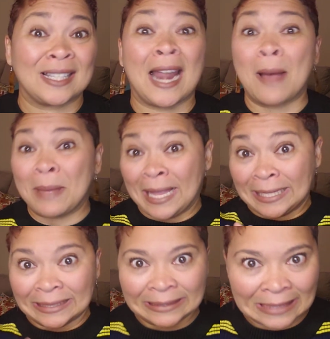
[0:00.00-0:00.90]
And I
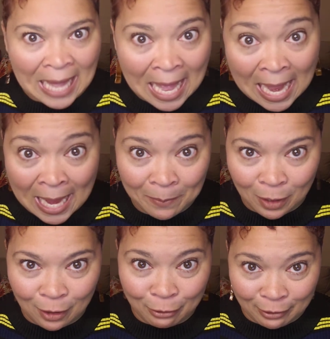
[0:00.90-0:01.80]
mean lime
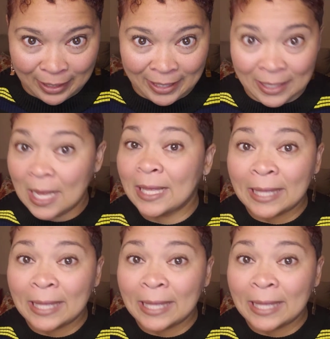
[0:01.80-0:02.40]
green.